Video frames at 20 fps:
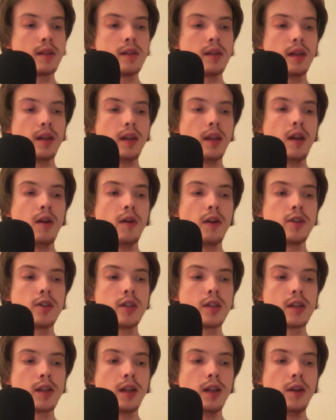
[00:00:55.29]
in here and
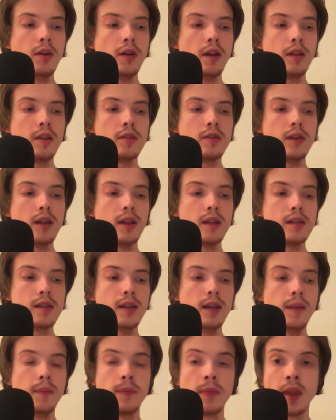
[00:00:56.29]
just click on it as you can
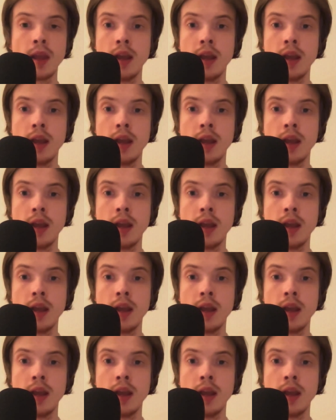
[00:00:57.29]
see.